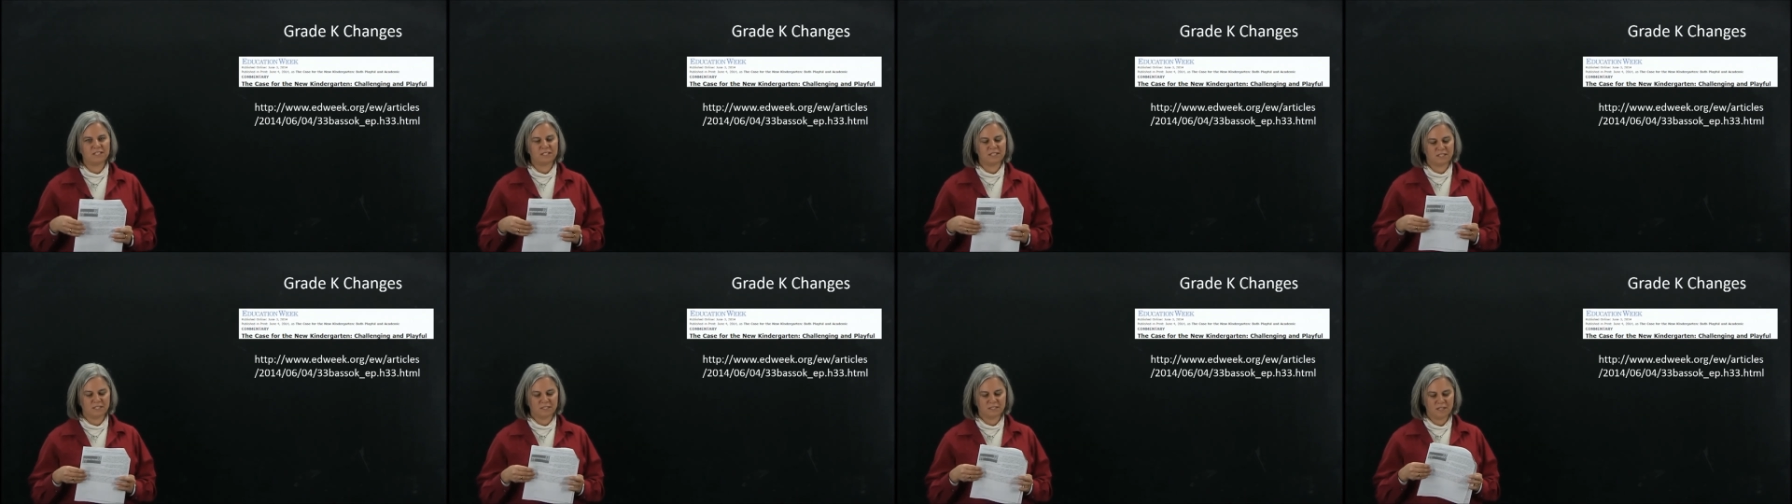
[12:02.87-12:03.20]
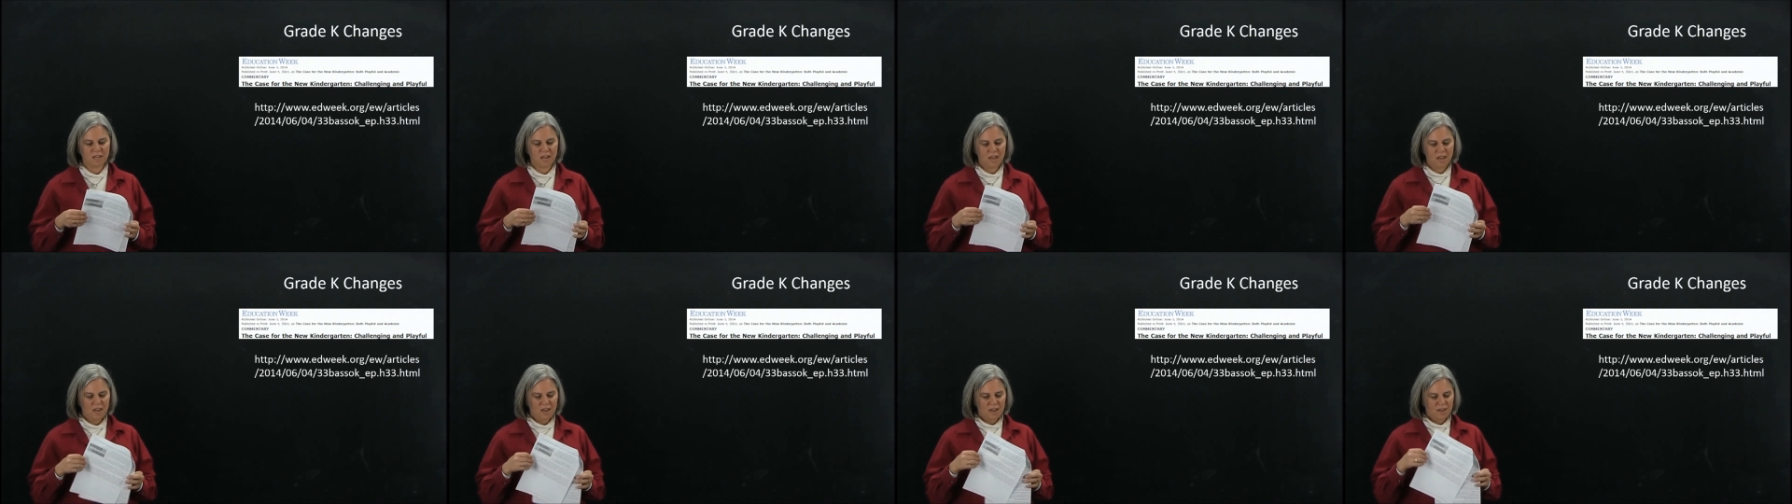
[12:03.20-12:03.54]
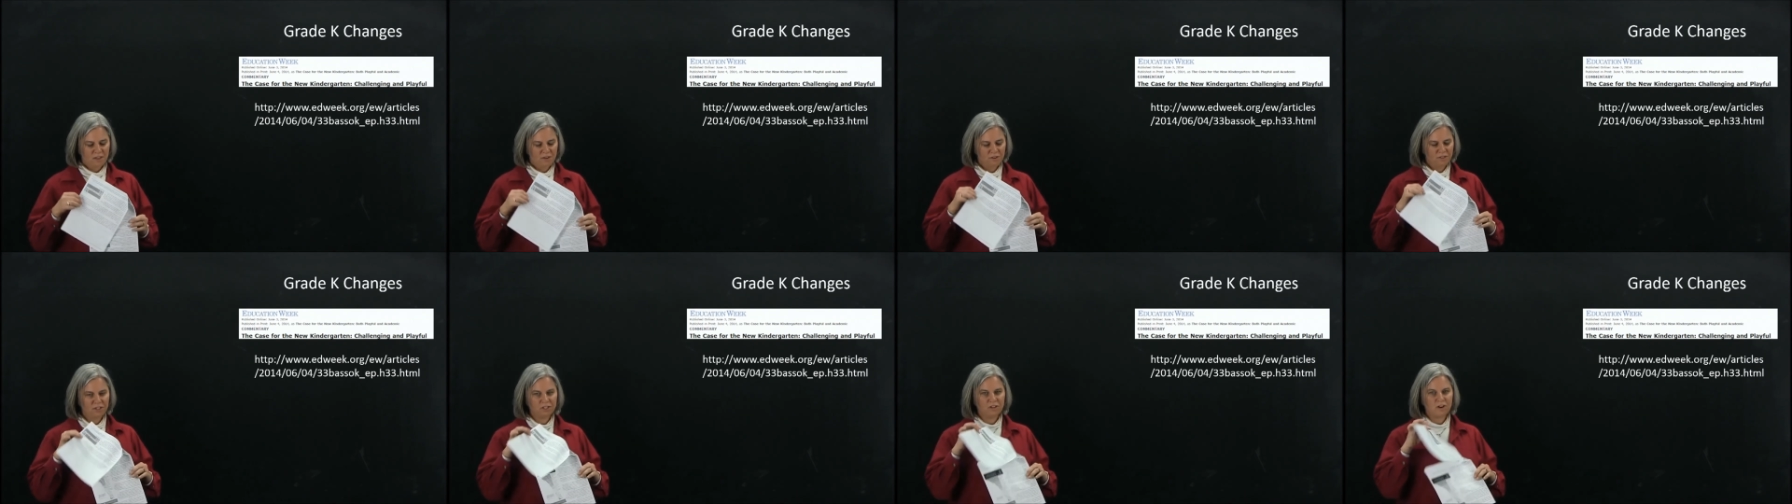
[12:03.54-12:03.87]
-face, is
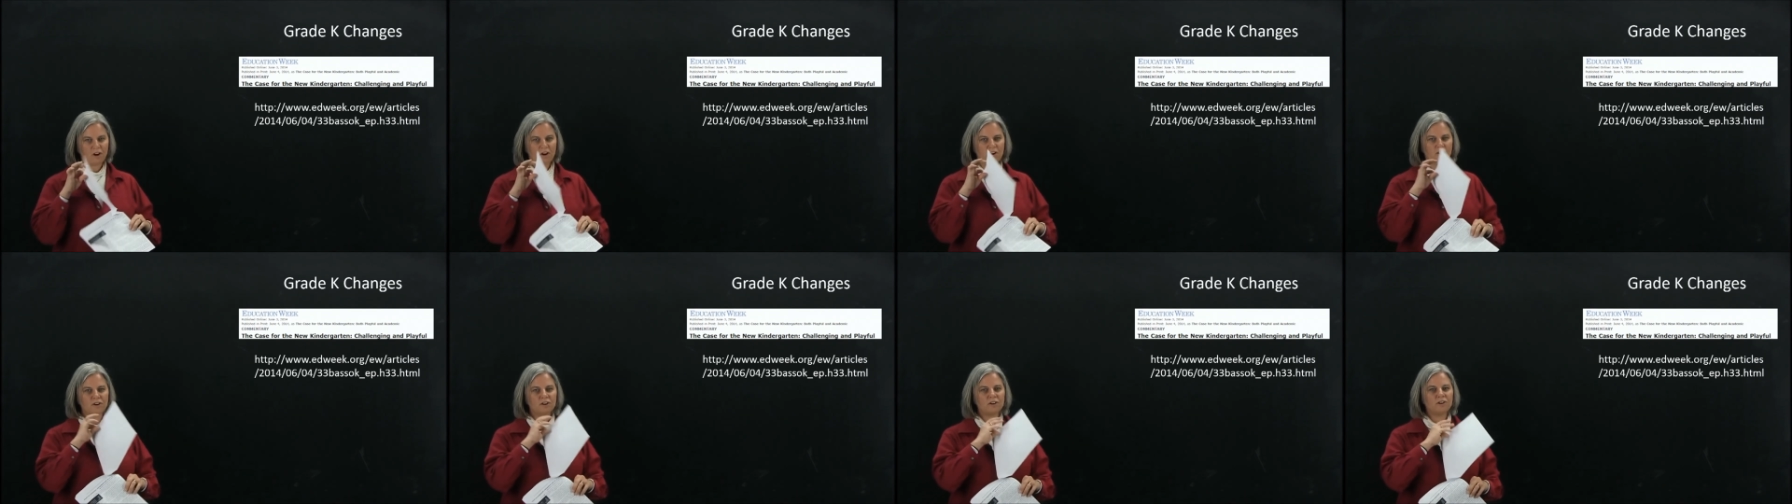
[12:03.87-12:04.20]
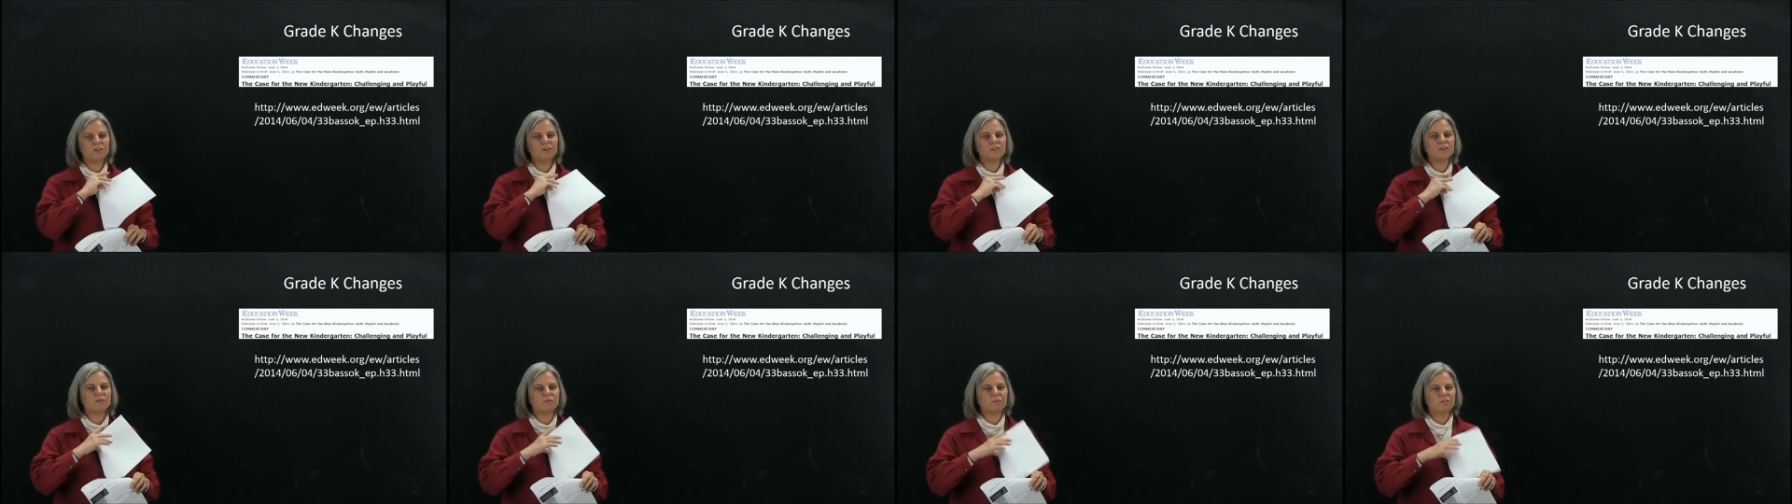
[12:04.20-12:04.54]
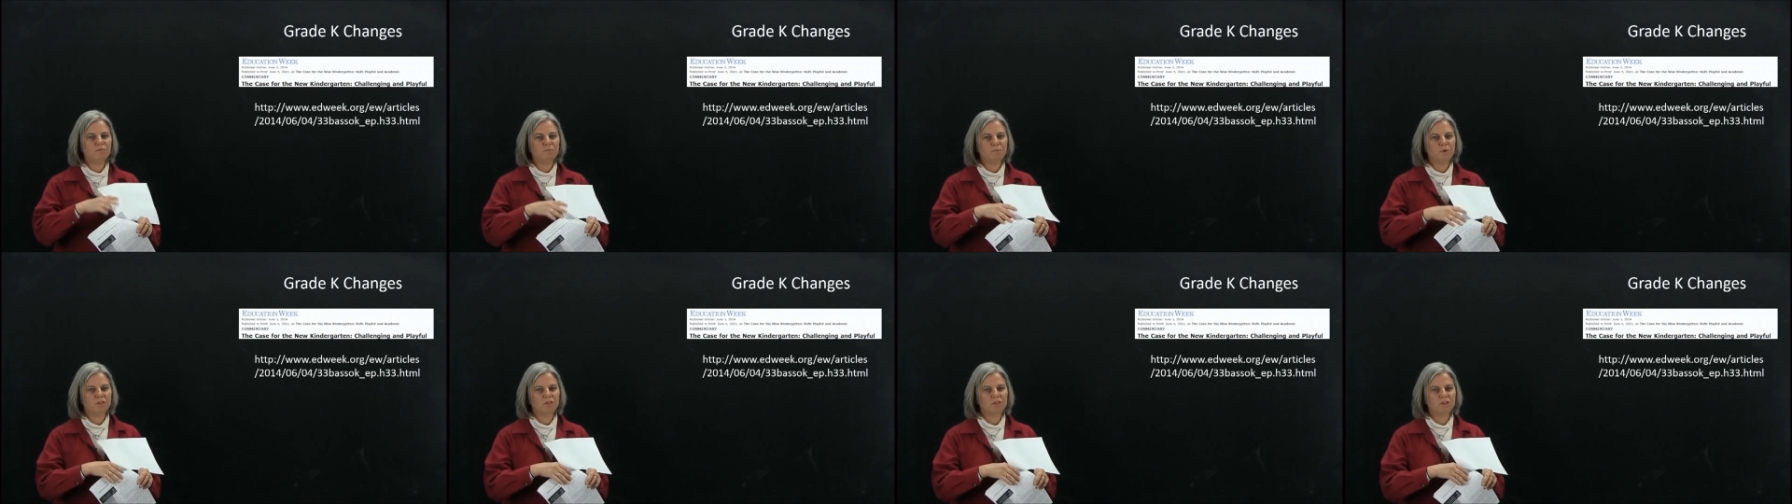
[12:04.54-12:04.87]
there's an article that
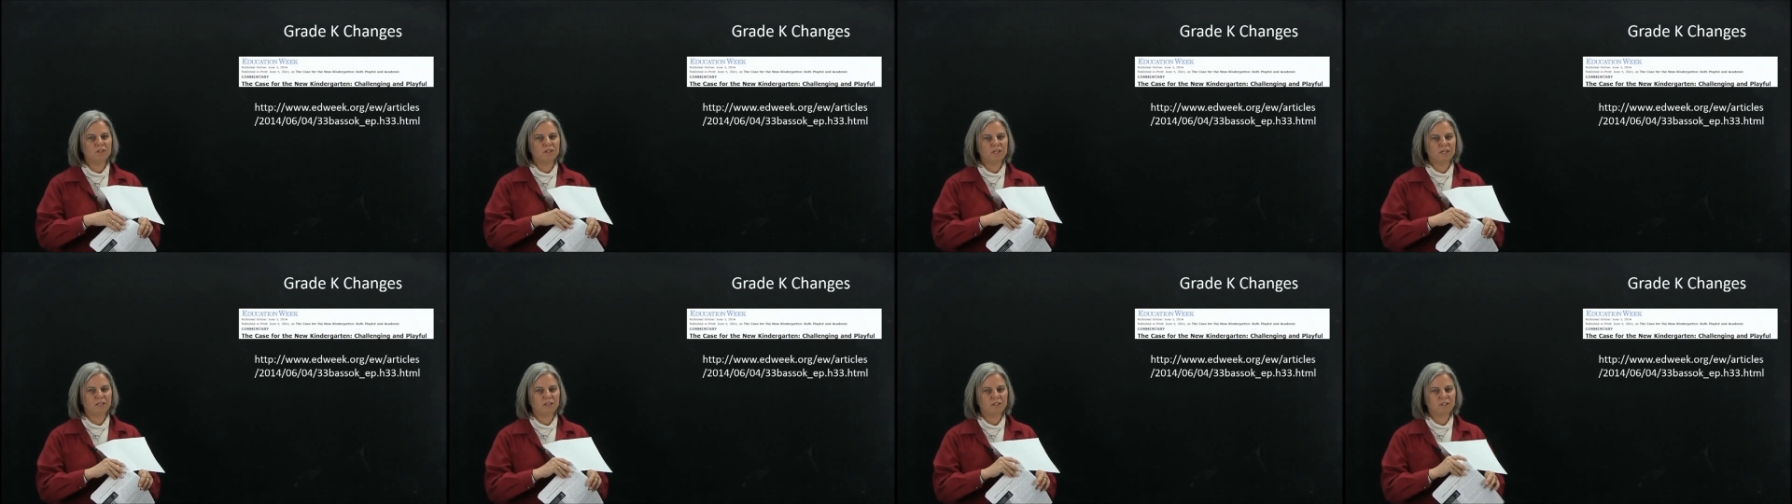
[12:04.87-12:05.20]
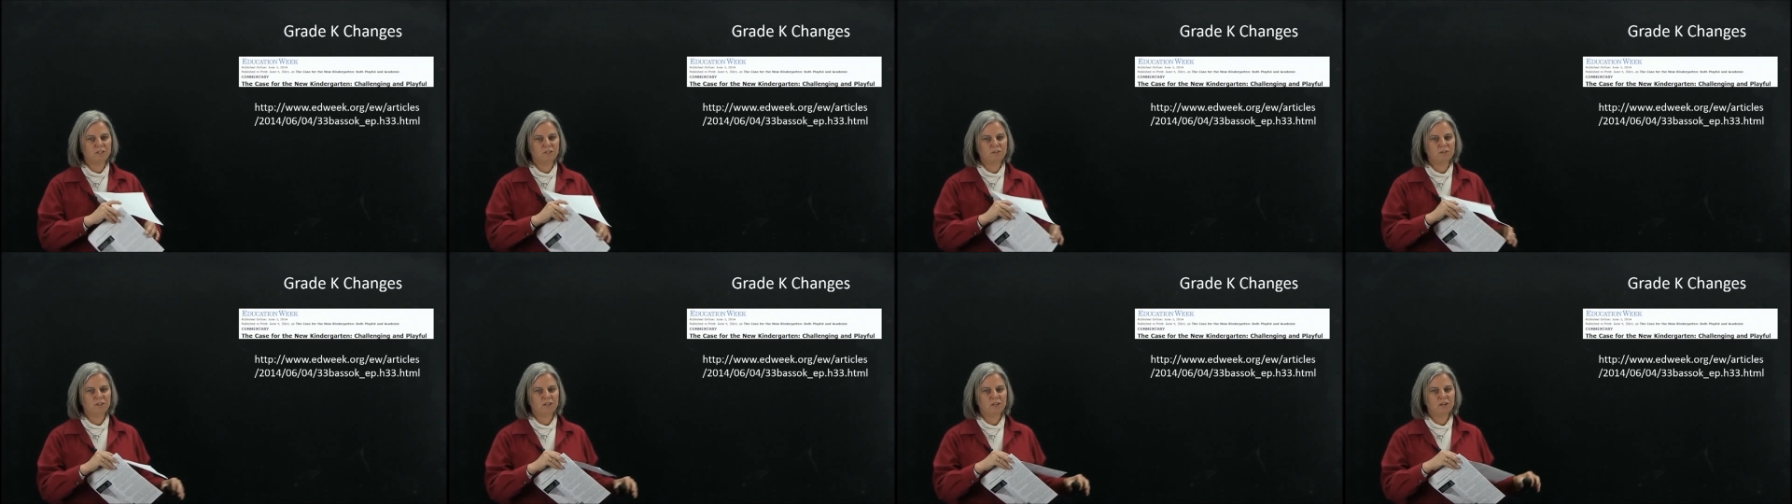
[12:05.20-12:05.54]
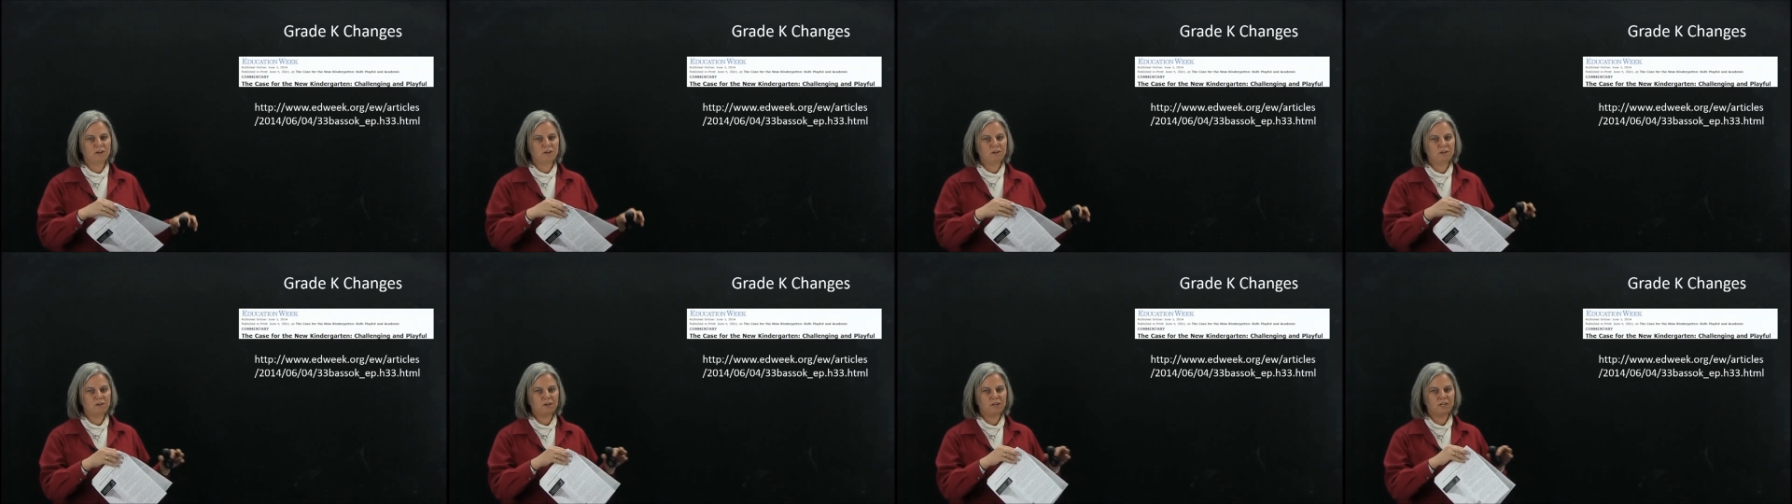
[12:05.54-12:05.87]
we've put the link to there.